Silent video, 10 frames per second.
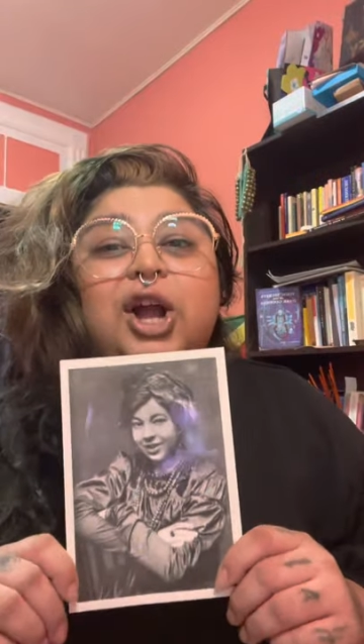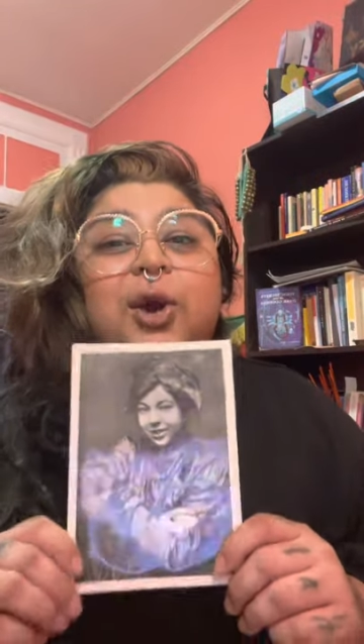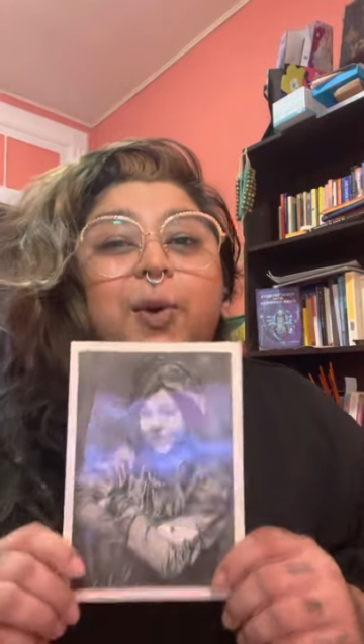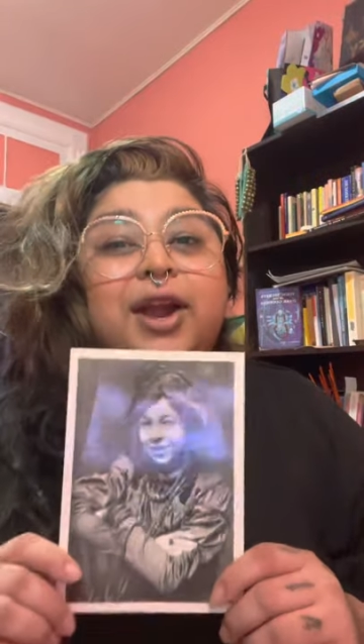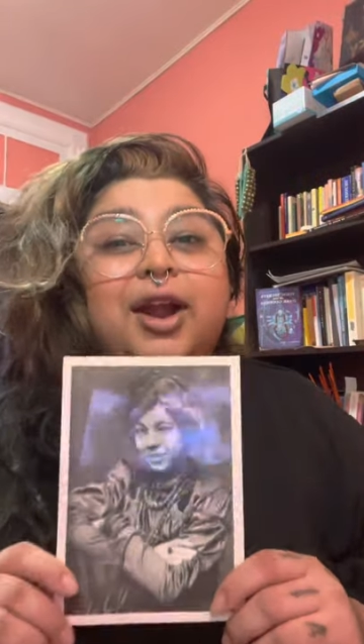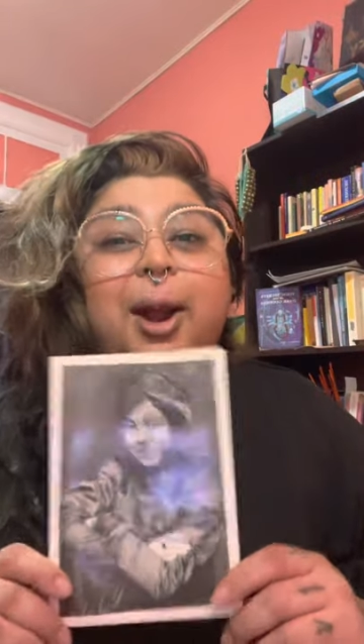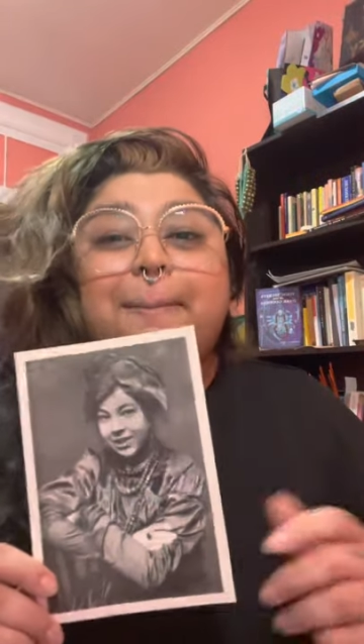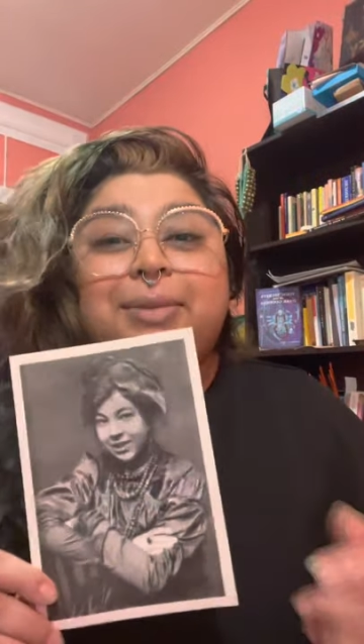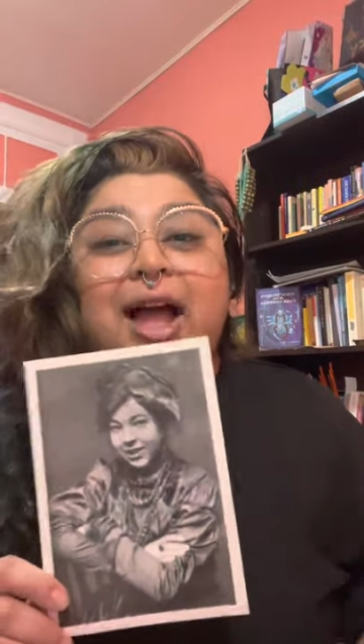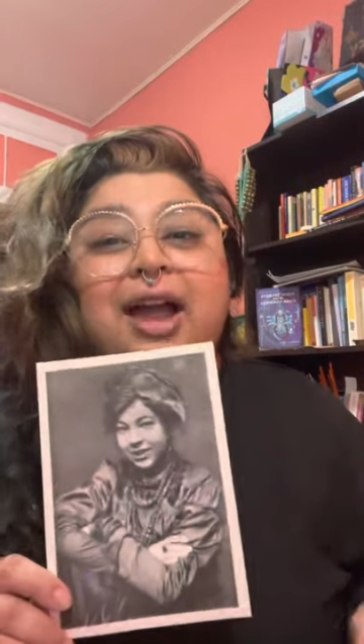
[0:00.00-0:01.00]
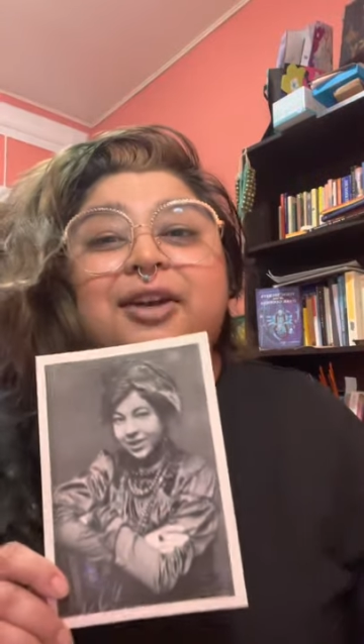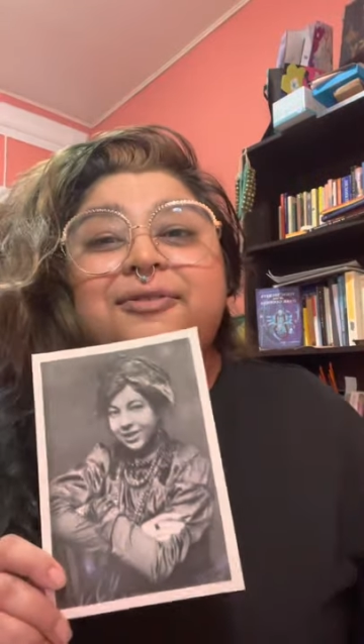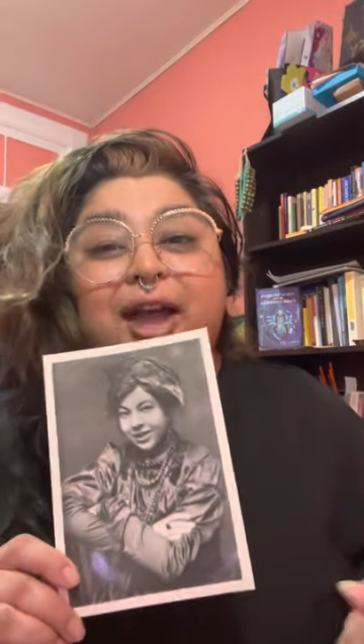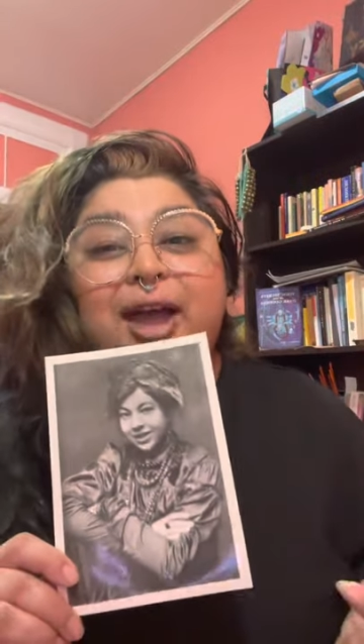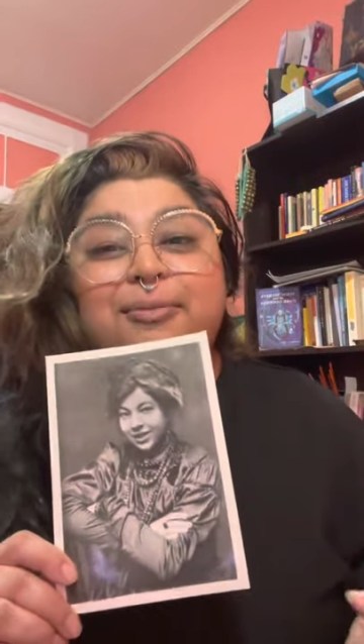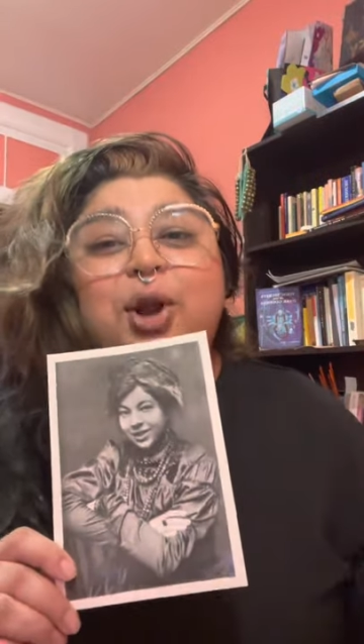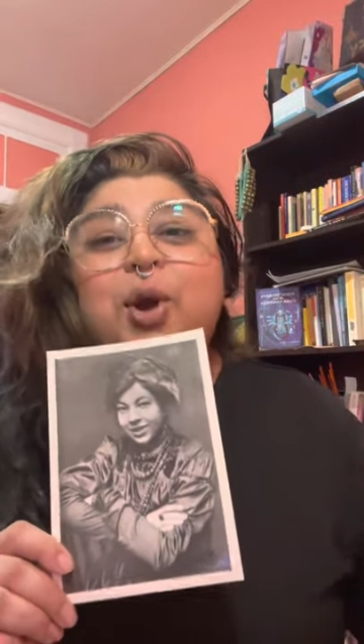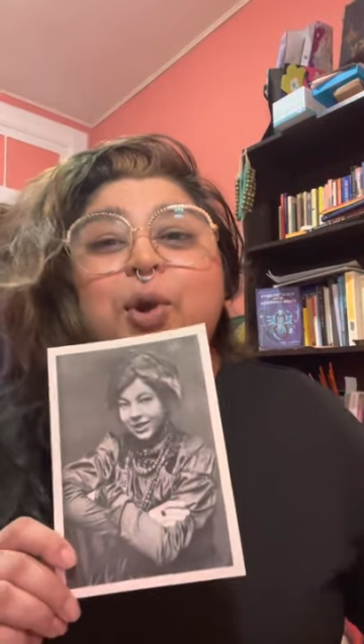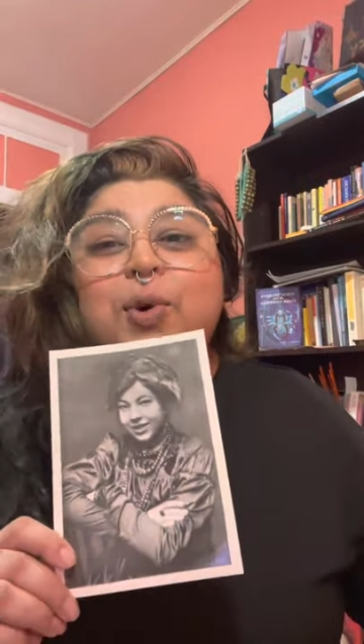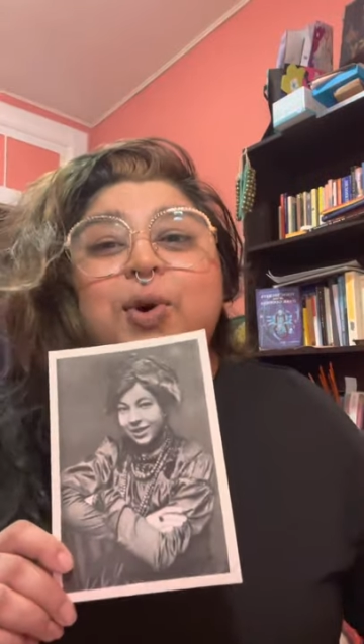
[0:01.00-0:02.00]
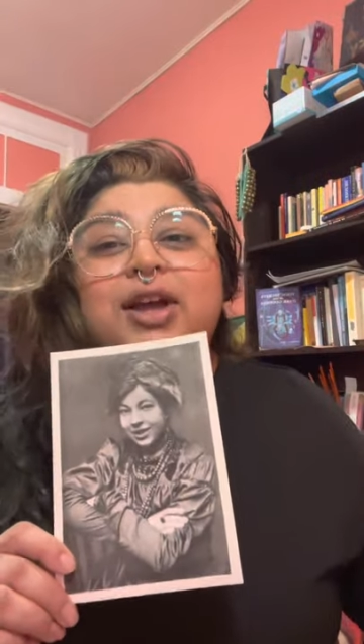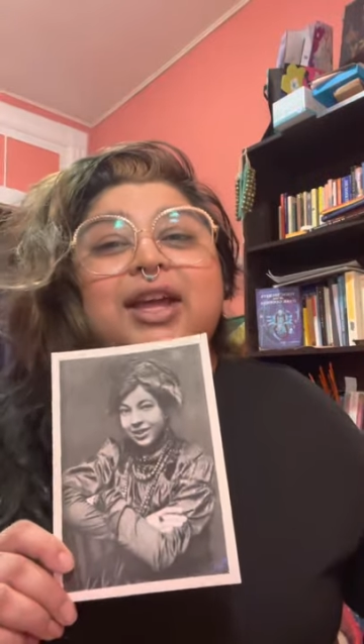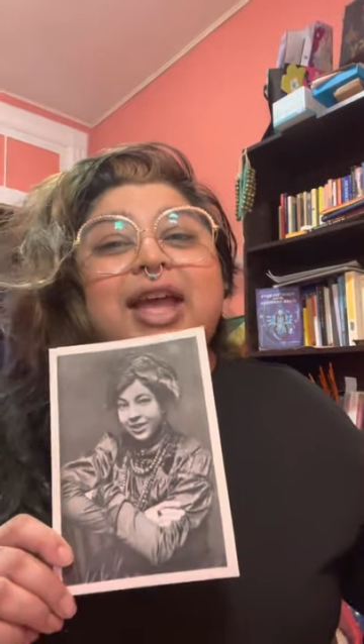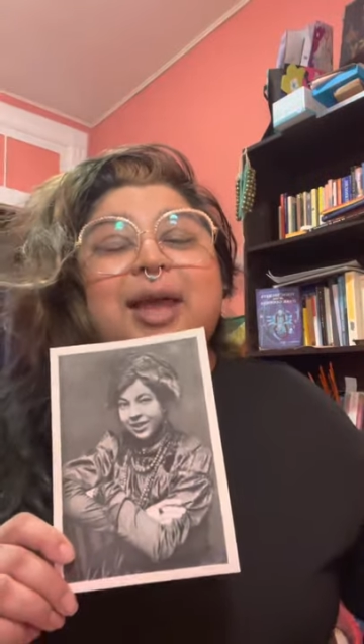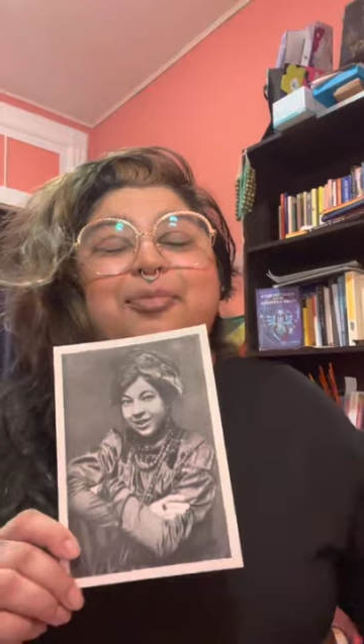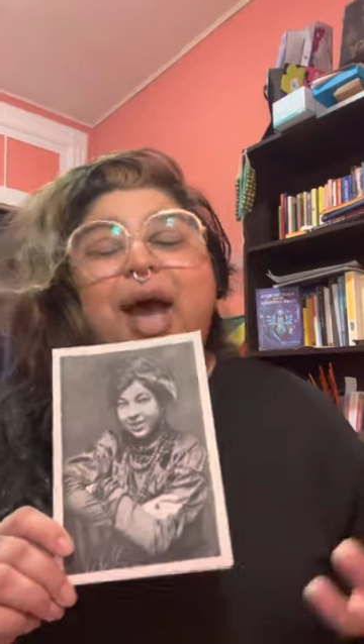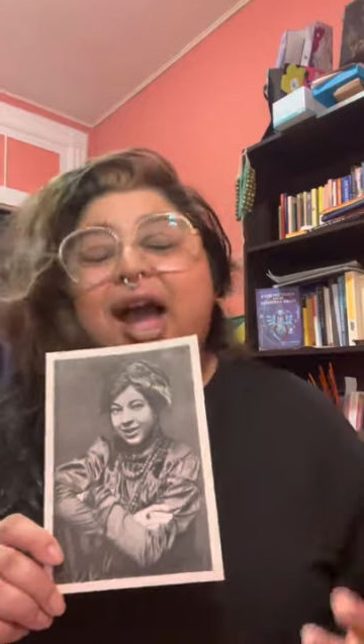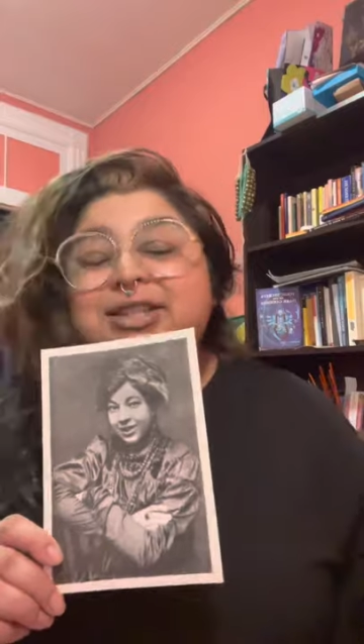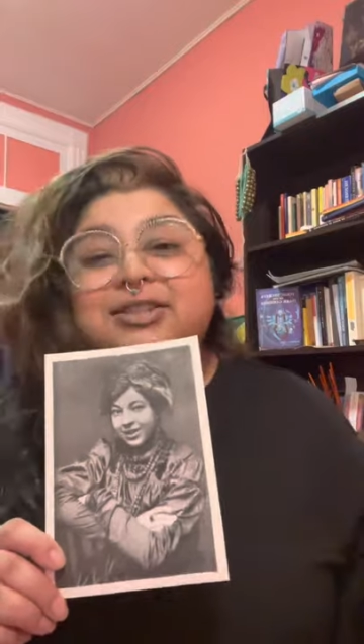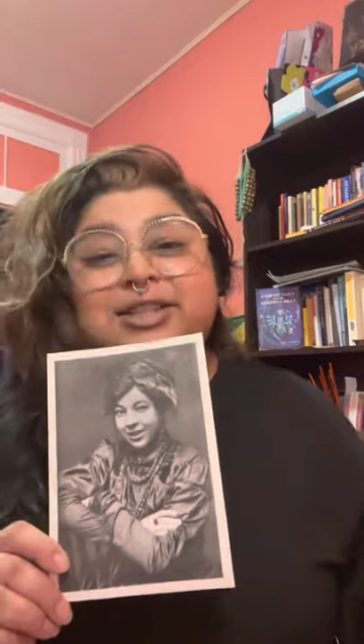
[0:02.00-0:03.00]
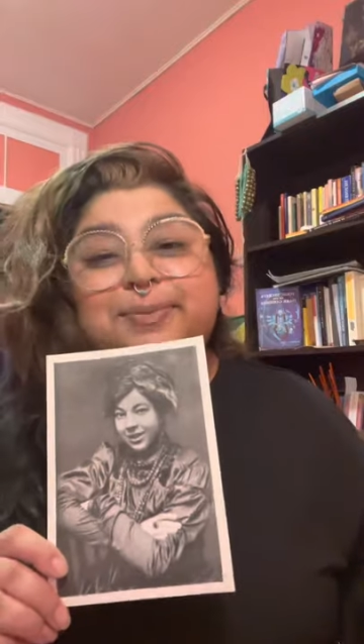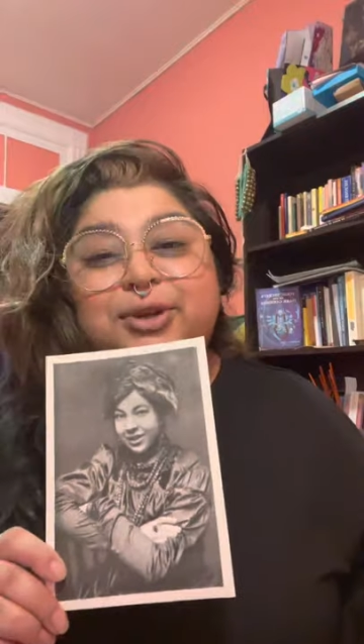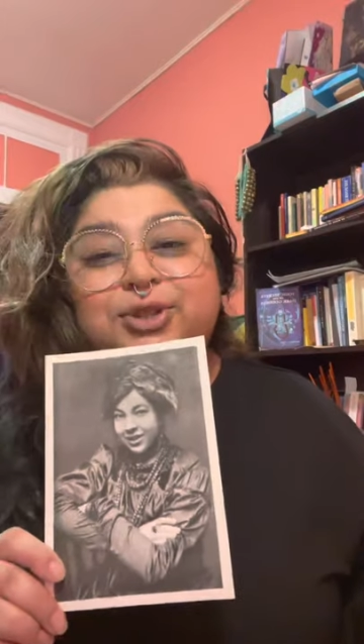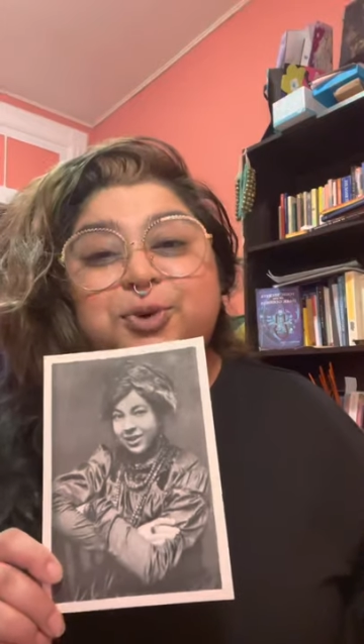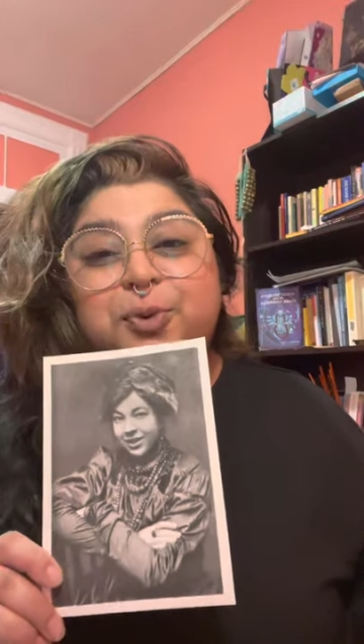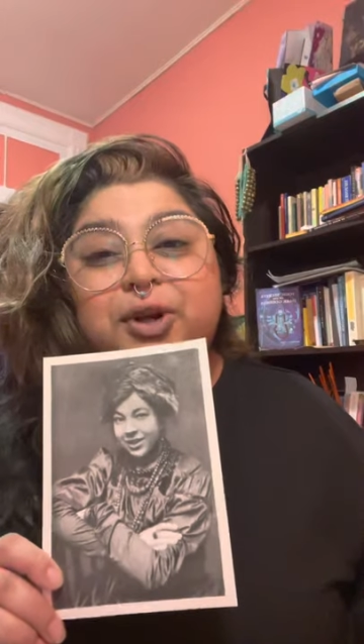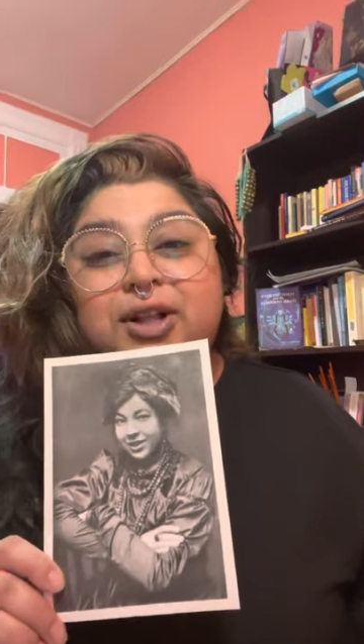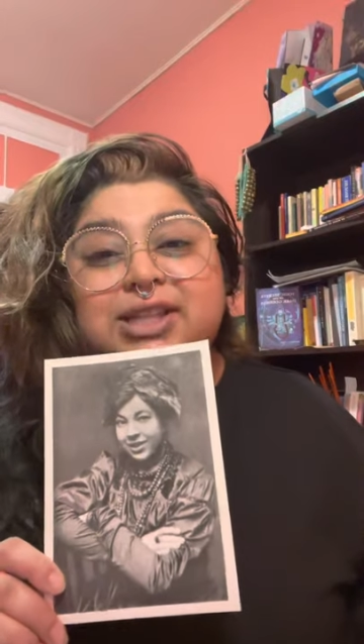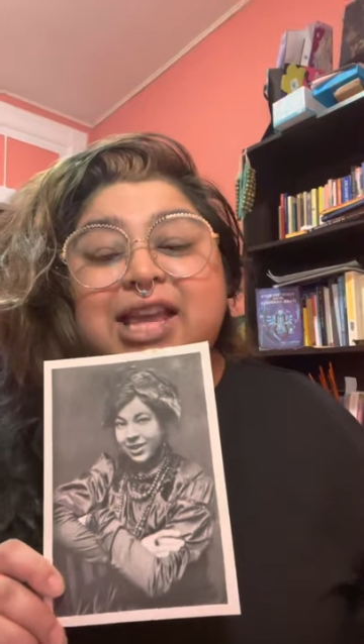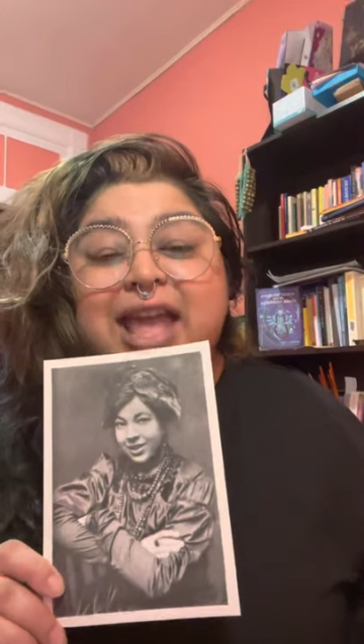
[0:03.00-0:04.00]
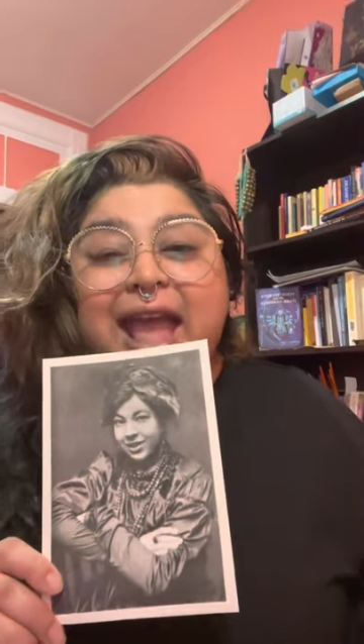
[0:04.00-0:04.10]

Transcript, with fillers: queer Black femme who impacted the spiritual world